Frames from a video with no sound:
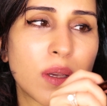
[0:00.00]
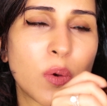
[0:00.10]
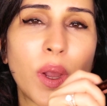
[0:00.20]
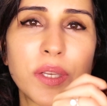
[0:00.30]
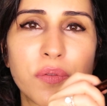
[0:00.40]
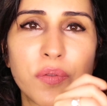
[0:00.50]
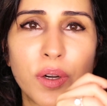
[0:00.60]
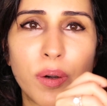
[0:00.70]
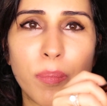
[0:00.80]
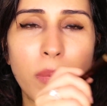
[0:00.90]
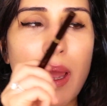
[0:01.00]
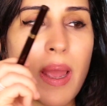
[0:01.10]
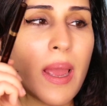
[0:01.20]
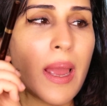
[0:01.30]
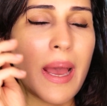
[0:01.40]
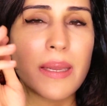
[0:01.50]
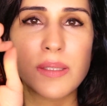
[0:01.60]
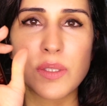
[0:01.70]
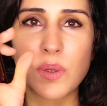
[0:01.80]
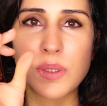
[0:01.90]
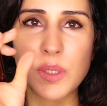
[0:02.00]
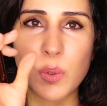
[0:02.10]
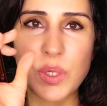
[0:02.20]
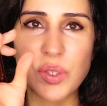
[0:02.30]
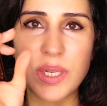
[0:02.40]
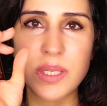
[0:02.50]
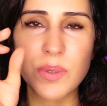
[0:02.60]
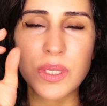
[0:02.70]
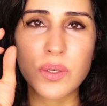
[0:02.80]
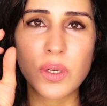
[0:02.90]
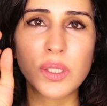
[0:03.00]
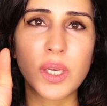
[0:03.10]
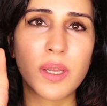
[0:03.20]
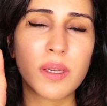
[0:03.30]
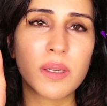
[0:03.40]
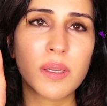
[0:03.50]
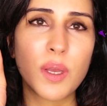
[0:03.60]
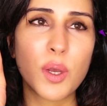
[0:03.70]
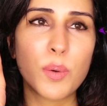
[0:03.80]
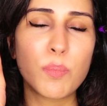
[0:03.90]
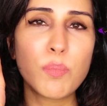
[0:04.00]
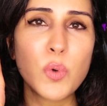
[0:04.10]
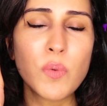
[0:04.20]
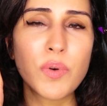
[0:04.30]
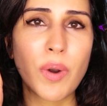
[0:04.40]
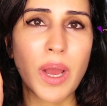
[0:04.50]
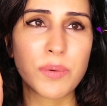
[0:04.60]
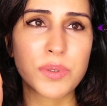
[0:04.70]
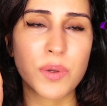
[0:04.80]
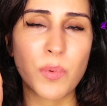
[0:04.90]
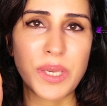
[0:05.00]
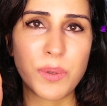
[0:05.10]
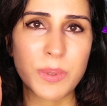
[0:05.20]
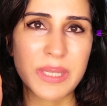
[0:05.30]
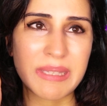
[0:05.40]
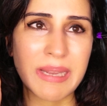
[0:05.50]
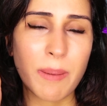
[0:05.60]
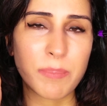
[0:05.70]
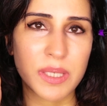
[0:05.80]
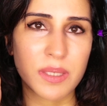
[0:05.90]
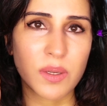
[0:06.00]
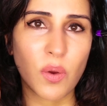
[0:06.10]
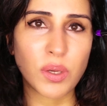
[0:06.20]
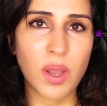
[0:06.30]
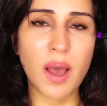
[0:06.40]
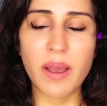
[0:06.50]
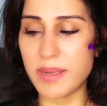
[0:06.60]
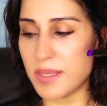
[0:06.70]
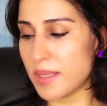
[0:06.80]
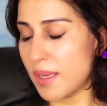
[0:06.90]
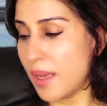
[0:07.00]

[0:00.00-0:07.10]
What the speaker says: quite firm and it's not squishy, so it's not gonna move around when you stamp it on your eyes.